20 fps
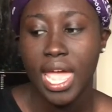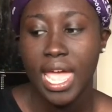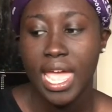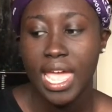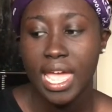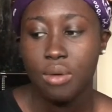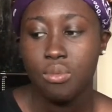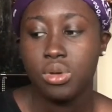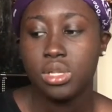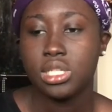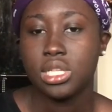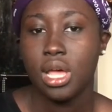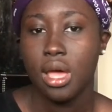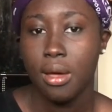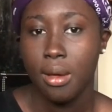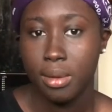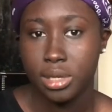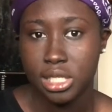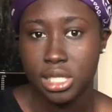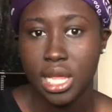it was,
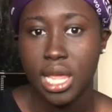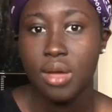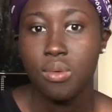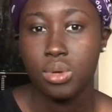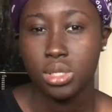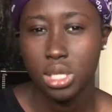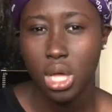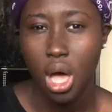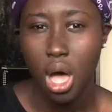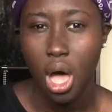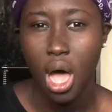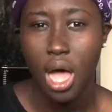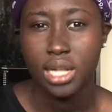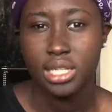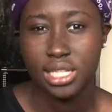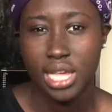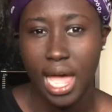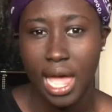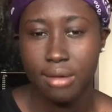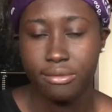a, it was a
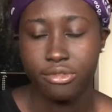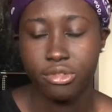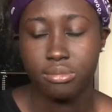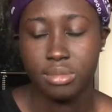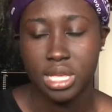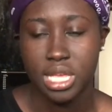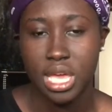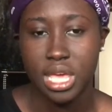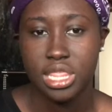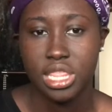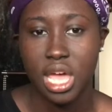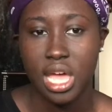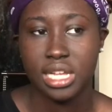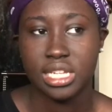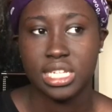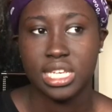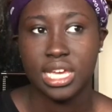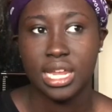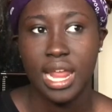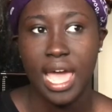hard time for me, year
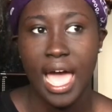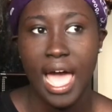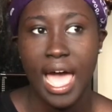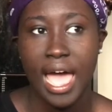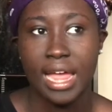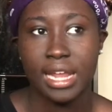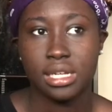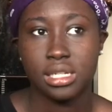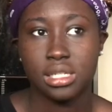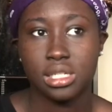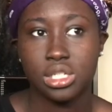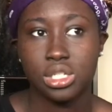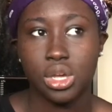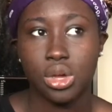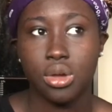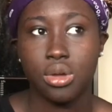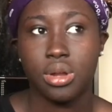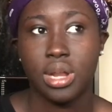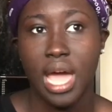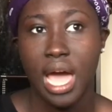thirteen, and
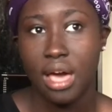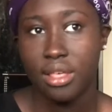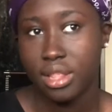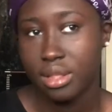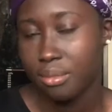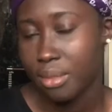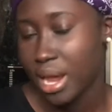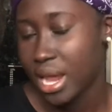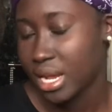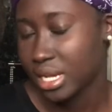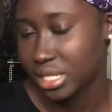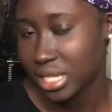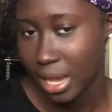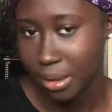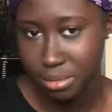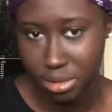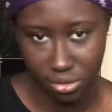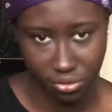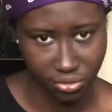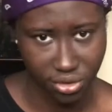so now that my
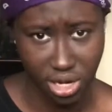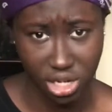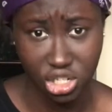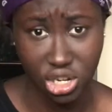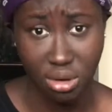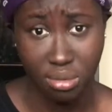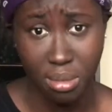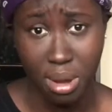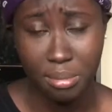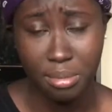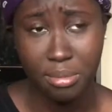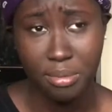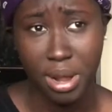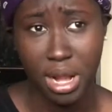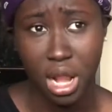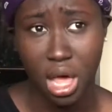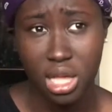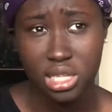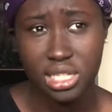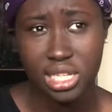exams are finished, I remember my
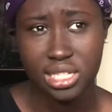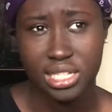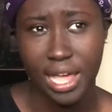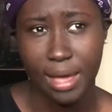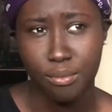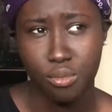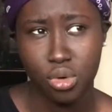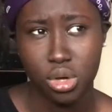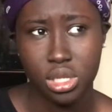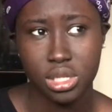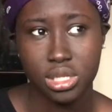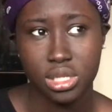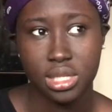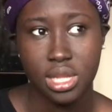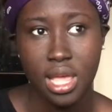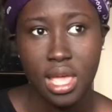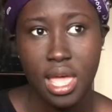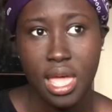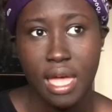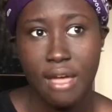last exam was
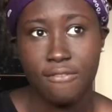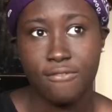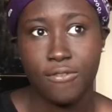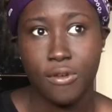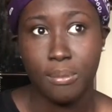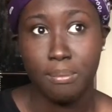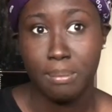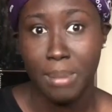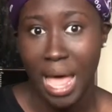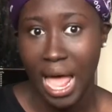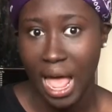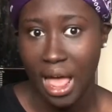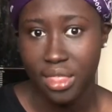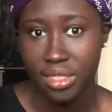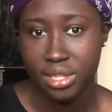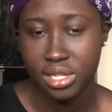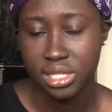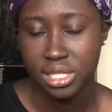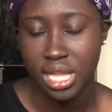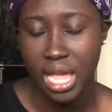for
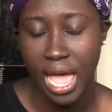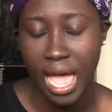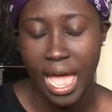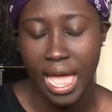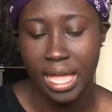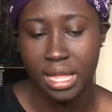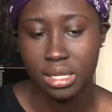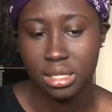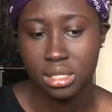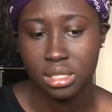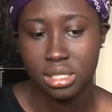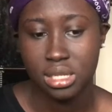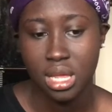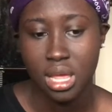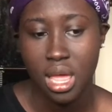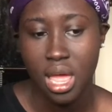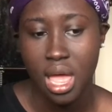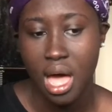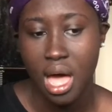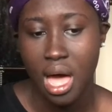maths and
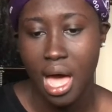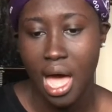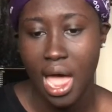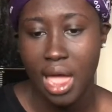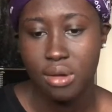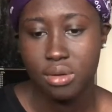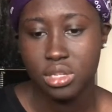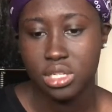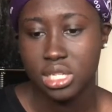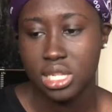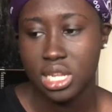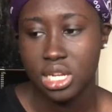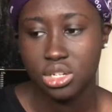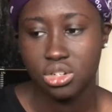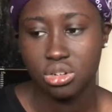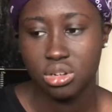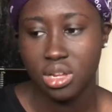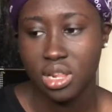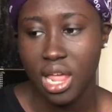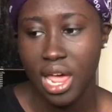I was
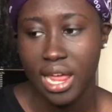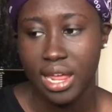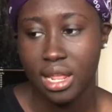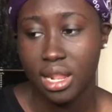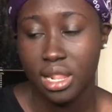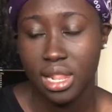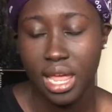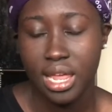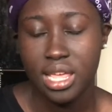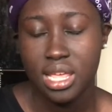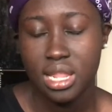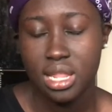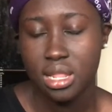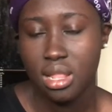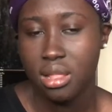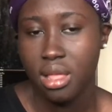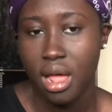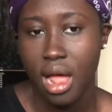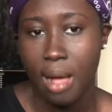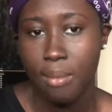literally like, like,
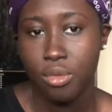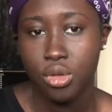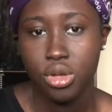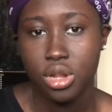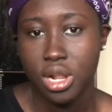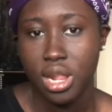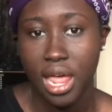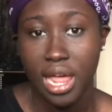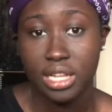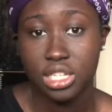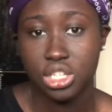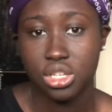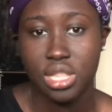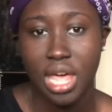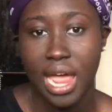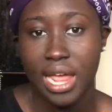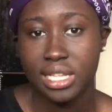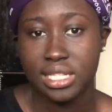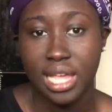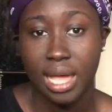I'm not gonna lie to you,
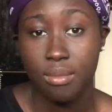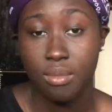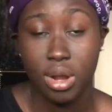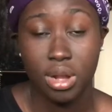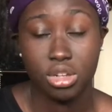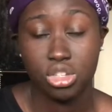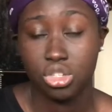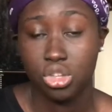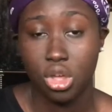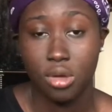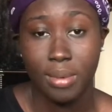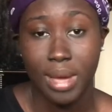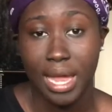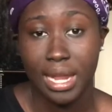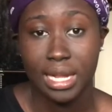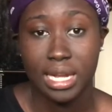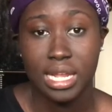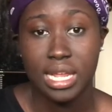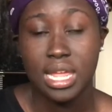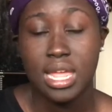that exam went so
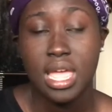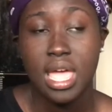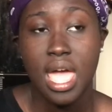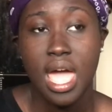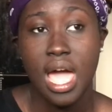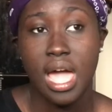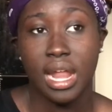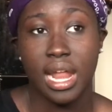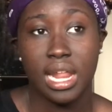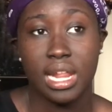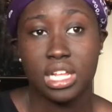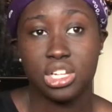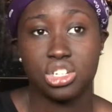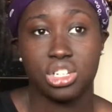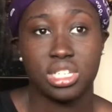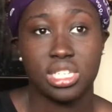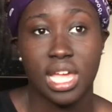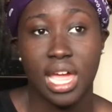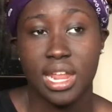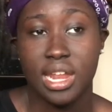badly and I
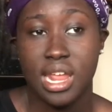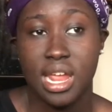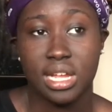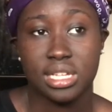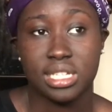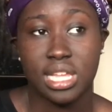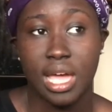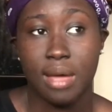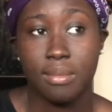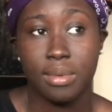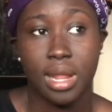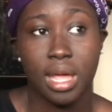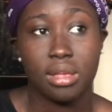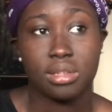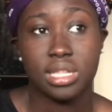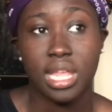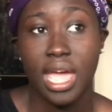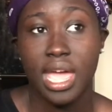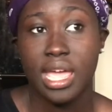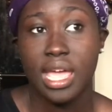literally sat in the exam and I
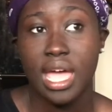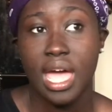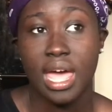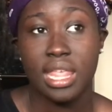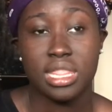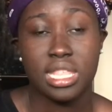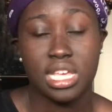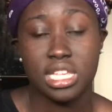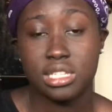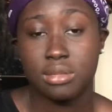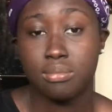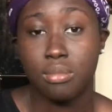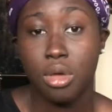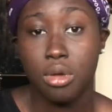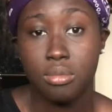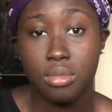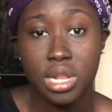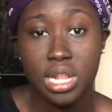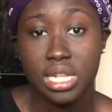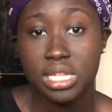was like, at this
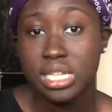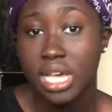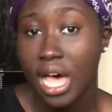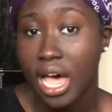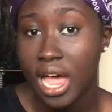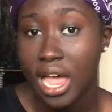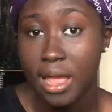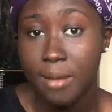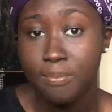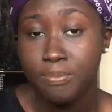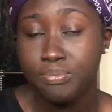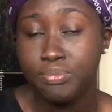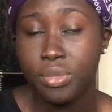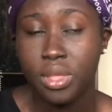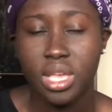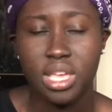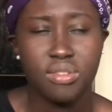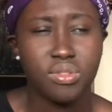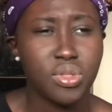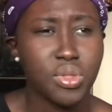moment in time,
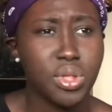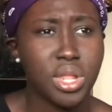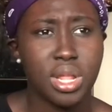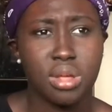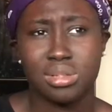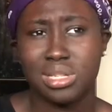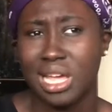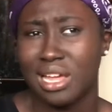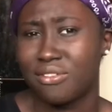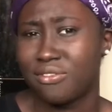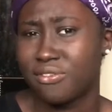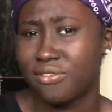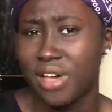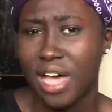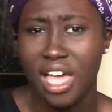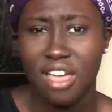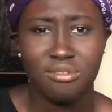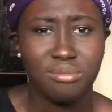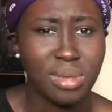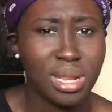even though there was like
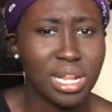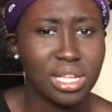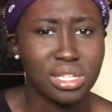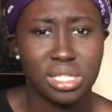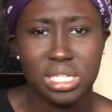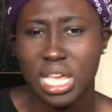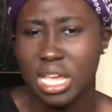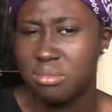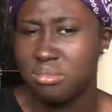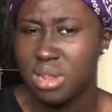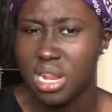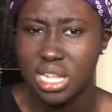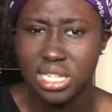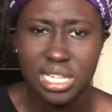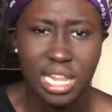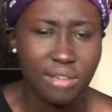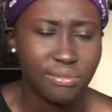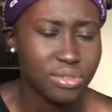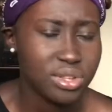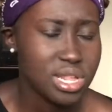five minutes, ten minutes
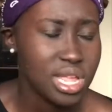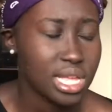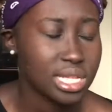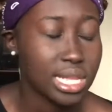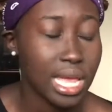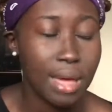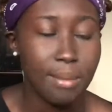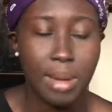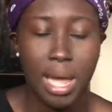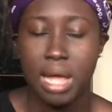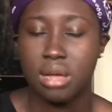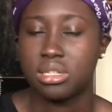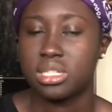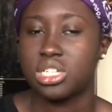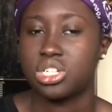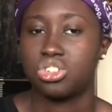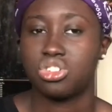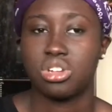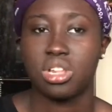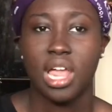left of the exam, I was
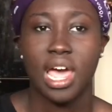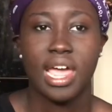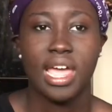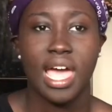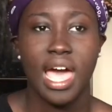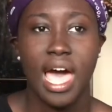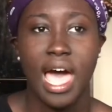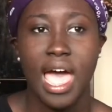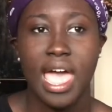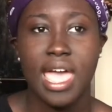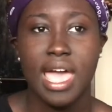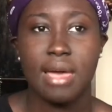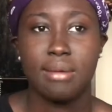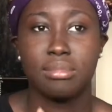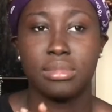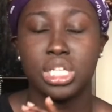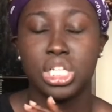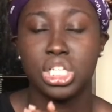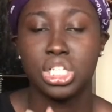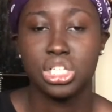literally like, I
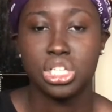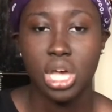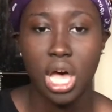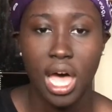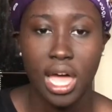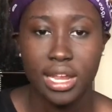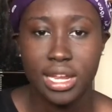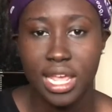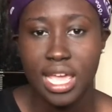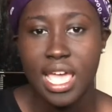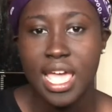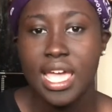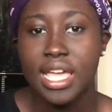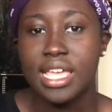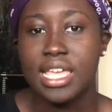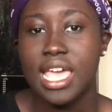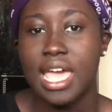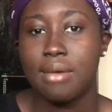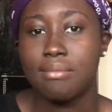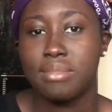am done.
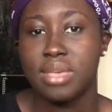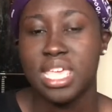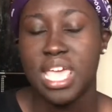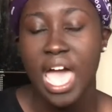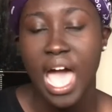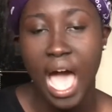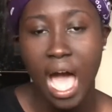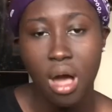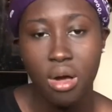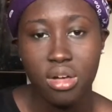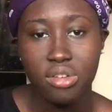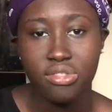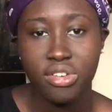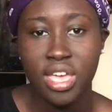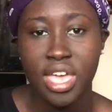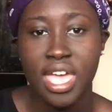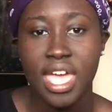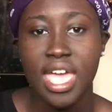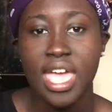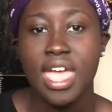Get me out of
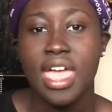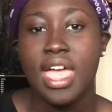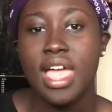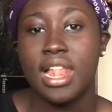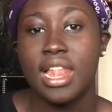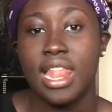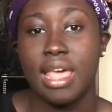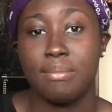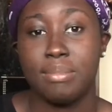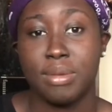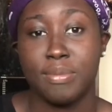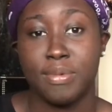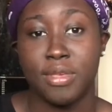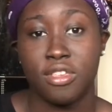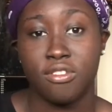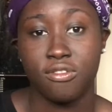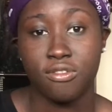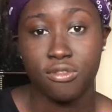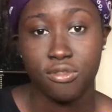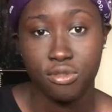here, let me be
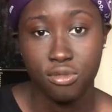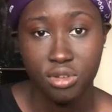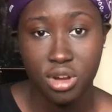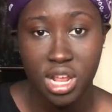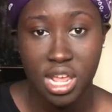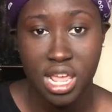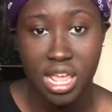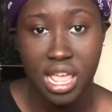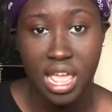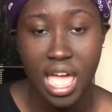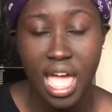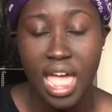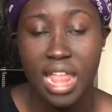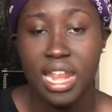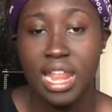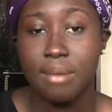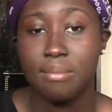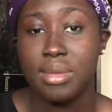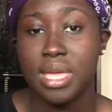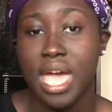free
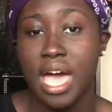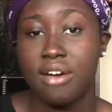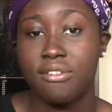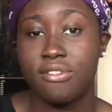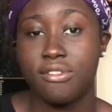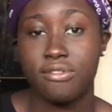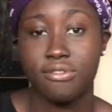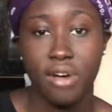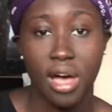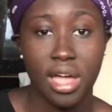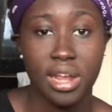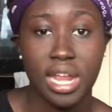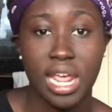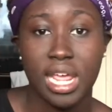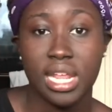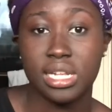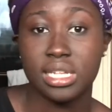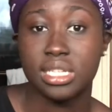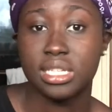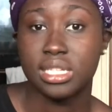and let me have fun
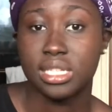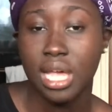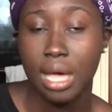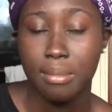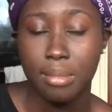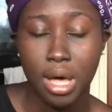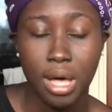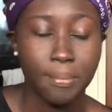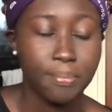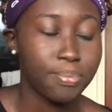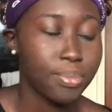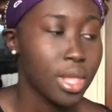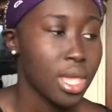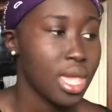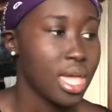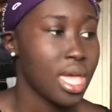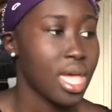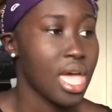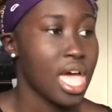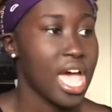in summer.
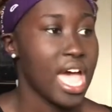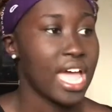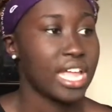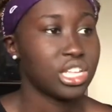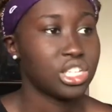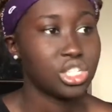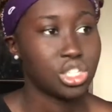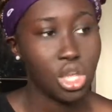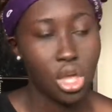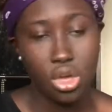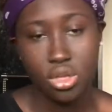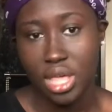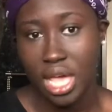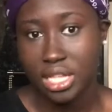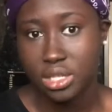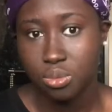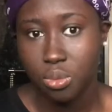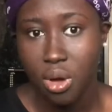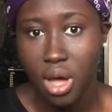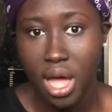And so
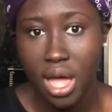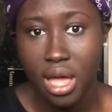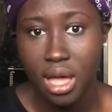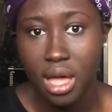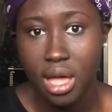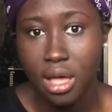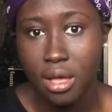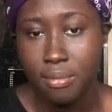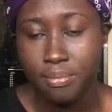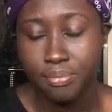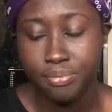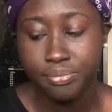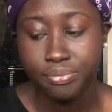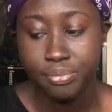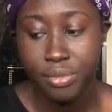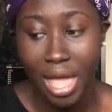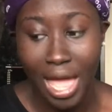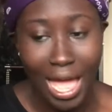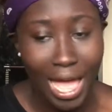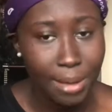that's what um,
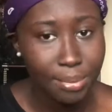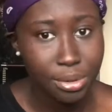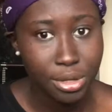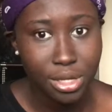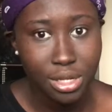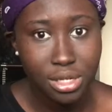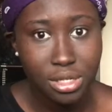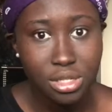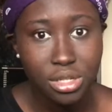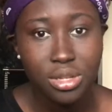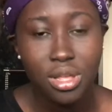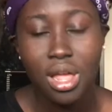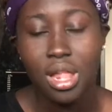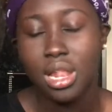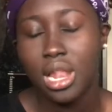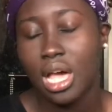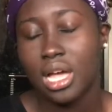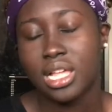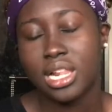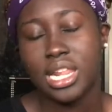happened,
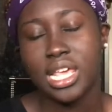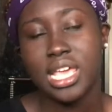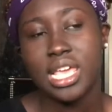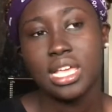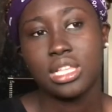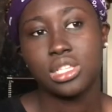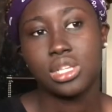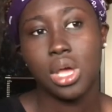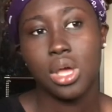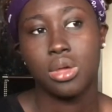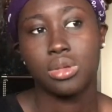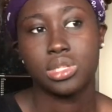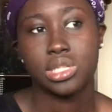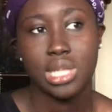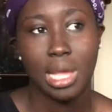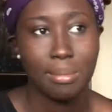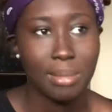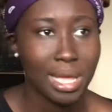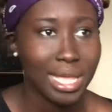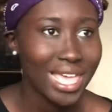luckily. So
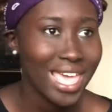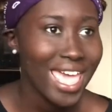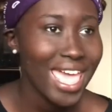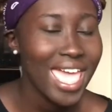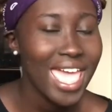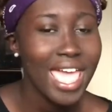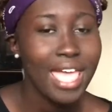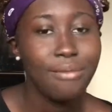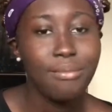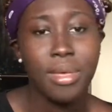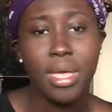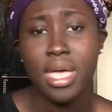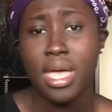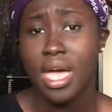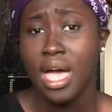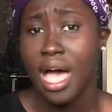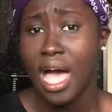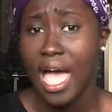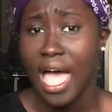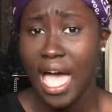summer came,
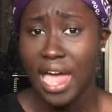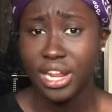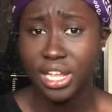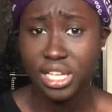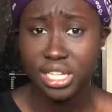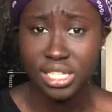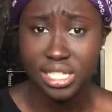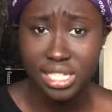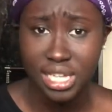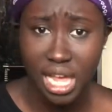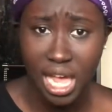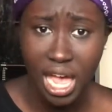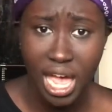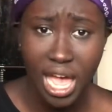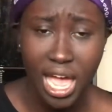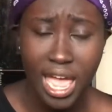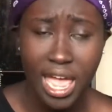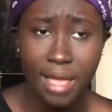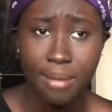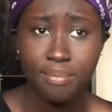I had a good
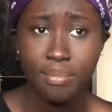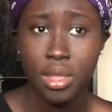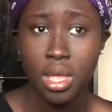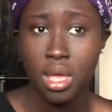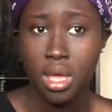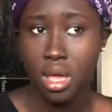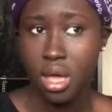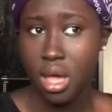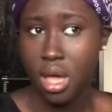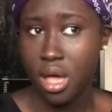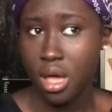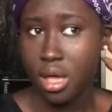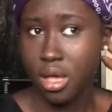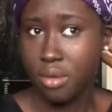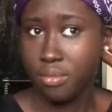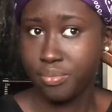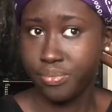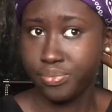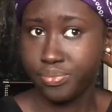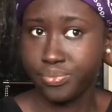time.
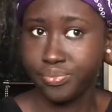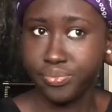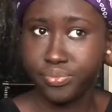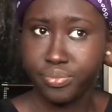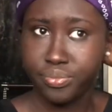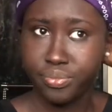Um,